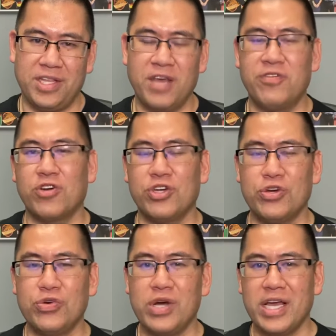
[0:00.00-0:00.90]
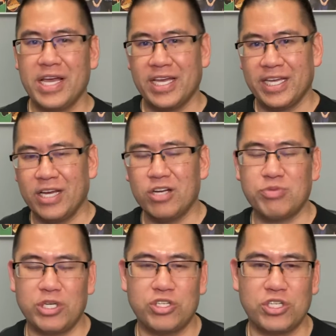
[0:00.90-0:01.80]
If you're new, here's
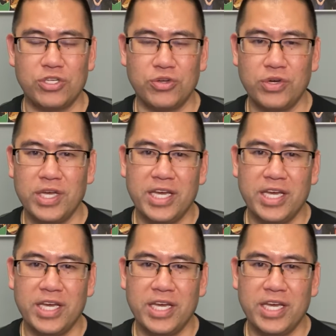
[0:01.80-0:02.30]
what you should do.